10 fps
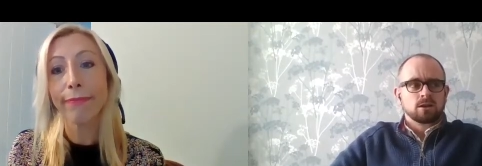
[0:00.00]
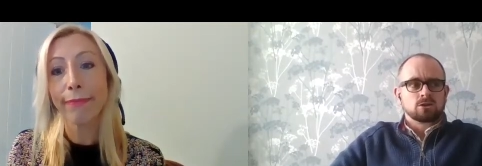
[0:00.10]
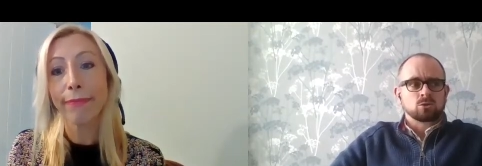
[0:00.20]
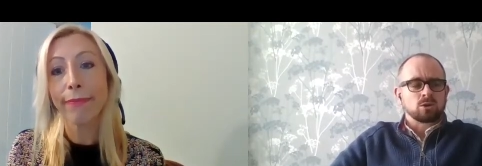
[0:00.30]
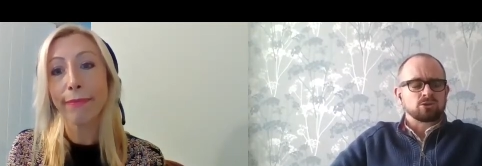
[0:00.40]

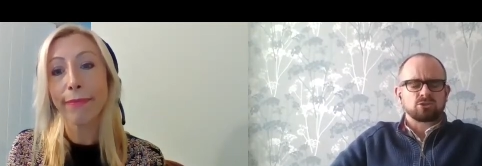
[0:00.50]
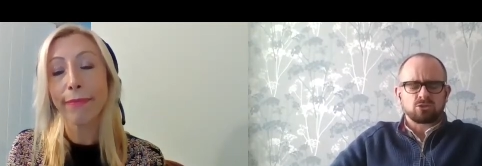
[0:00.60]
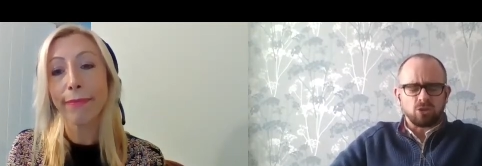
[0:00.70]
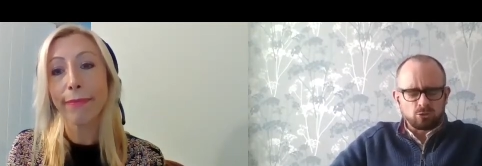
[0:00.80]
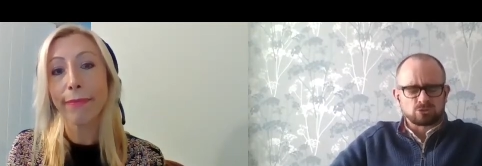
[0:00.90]
Speaker 1: you are
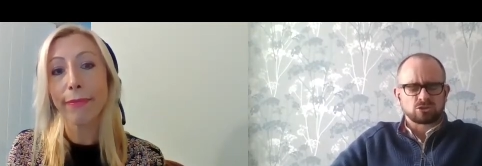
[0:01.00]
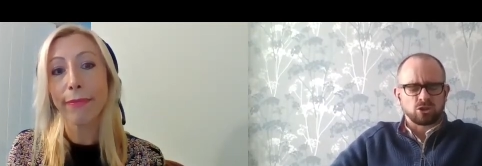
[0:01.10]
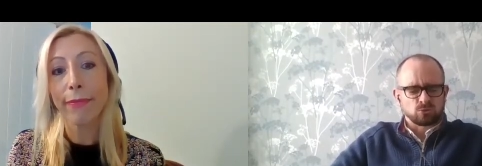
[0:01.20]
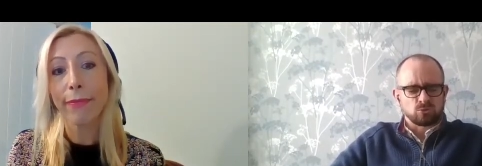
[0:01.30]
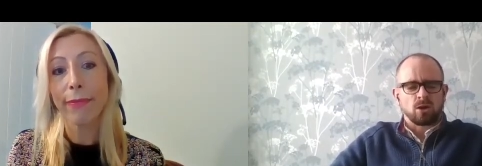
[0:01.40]
so so
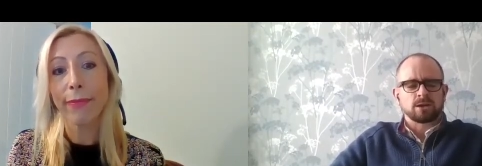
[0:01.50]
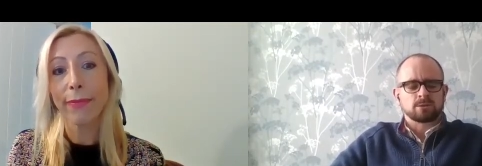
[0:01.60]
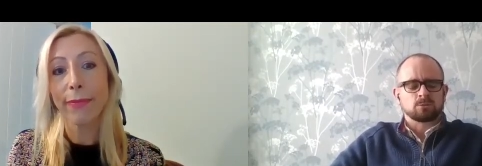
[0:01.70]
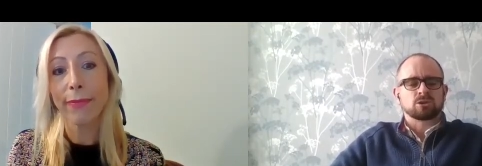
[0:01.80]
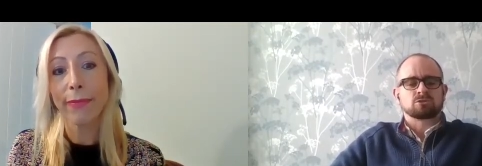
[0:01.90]
right
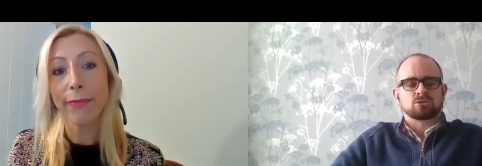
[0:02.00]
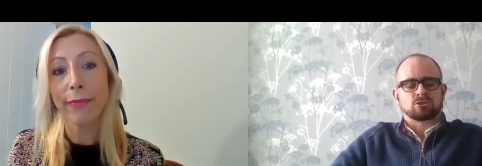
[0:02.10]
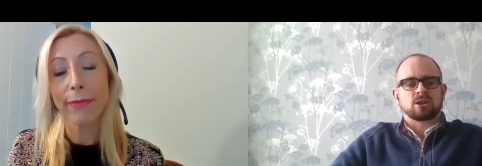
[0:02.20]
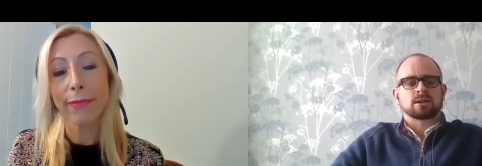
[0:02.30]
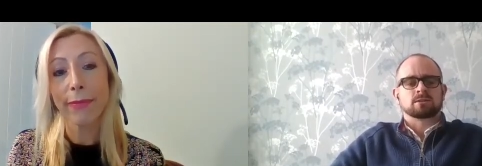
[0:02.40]
in what you've
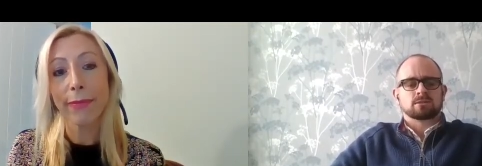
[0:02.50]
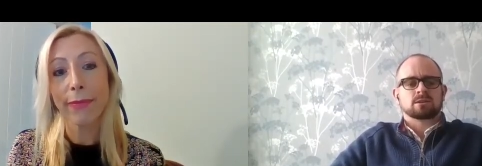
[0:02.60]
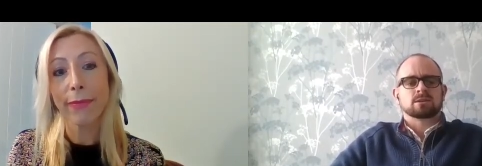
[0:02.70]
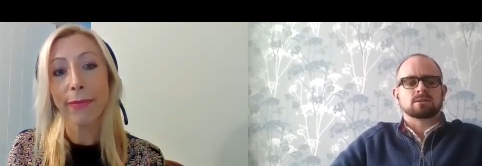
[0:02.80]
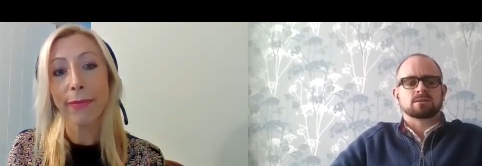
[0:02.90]
just said
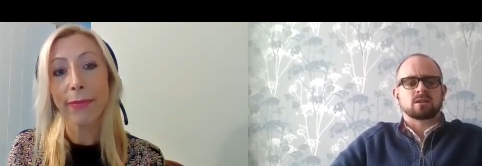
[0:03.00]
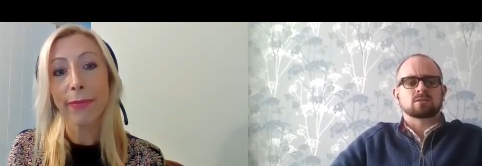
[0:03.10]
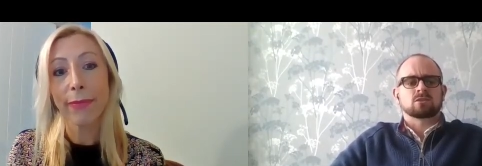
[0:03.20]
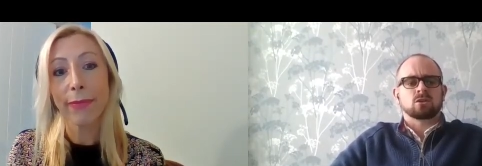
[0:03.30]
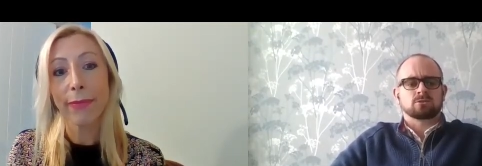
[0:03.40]
in the
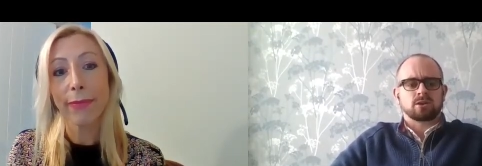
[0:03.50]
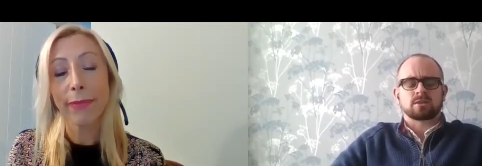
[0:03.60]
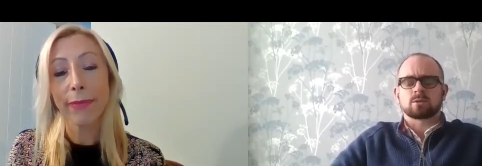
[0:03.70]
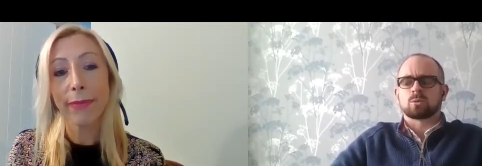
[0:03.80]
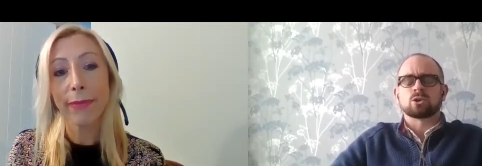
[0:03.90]
sense of i
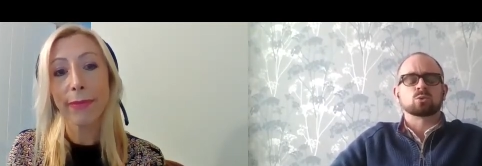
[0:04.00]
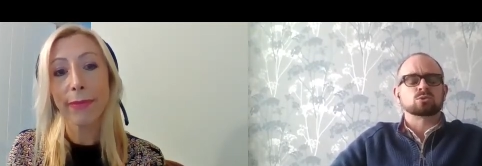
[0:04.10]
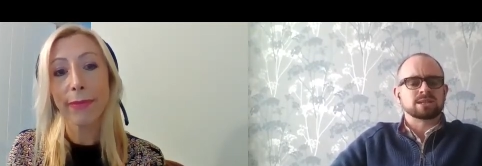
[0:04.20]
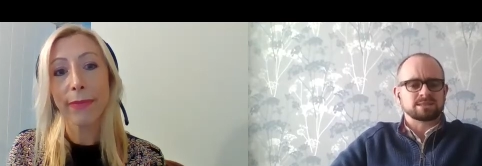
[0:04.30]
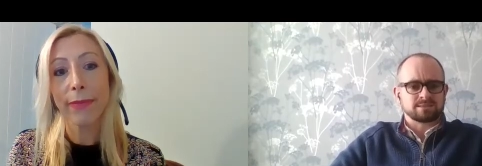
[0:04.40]
think we all
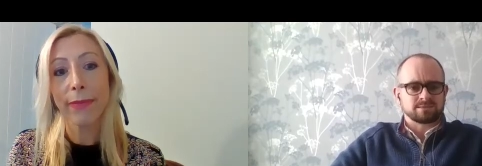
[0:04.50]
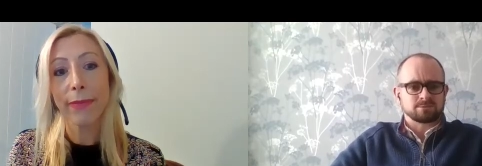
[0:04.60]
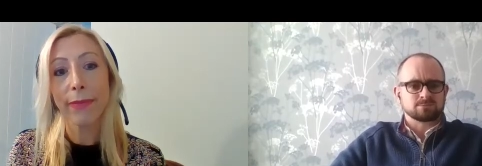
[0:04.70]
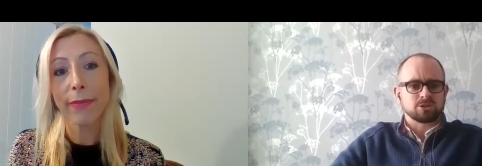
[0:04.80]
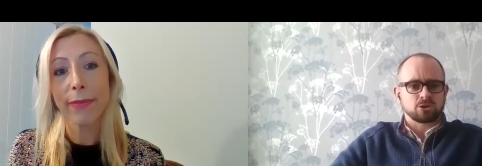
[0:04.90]
needed
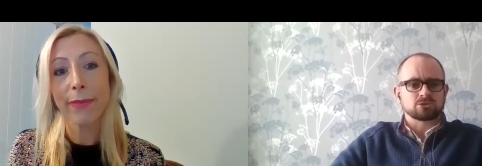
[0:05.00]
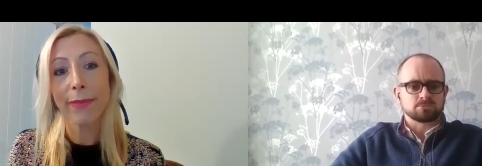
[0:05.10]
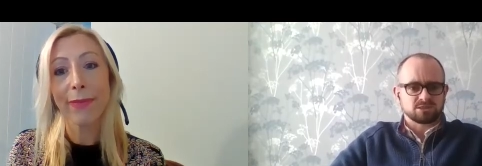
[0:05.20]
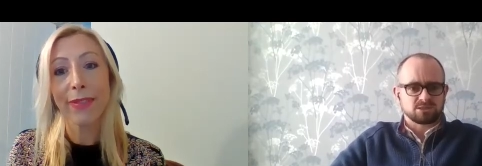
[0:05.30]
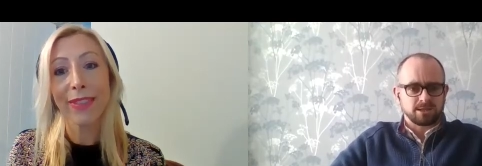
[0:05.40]
a dose
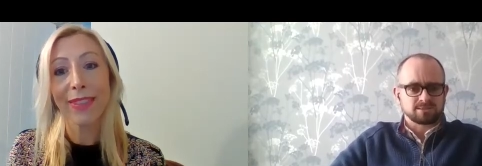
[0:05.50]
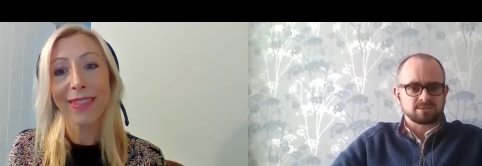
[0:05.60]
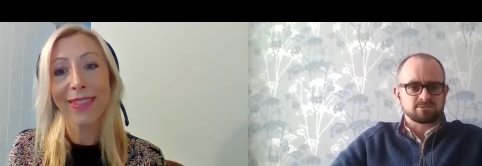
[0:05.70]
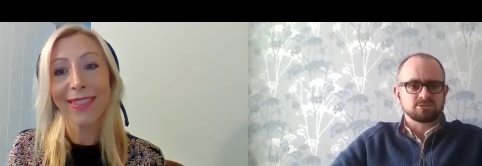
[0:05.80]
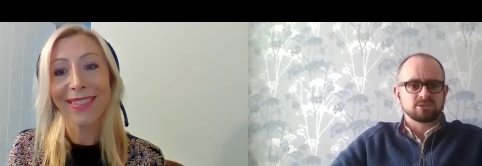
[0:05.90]
of
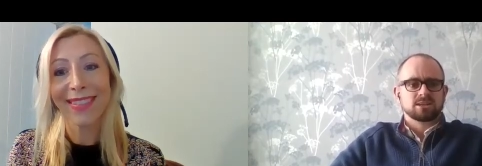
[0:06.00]
perspective